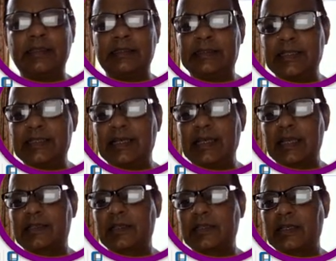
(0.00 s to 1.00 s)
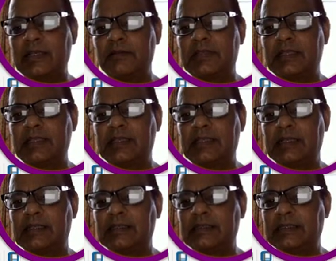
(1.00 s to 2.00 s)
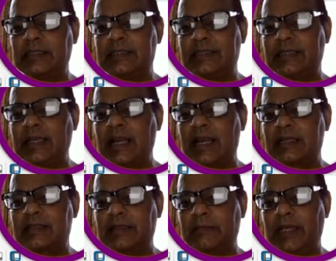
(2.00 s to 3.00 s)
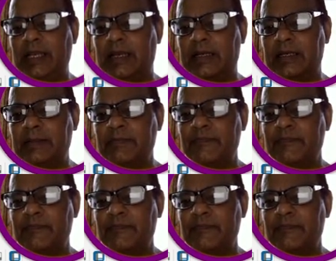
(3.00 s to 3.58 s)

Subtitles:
this illustration, you see these three are similar,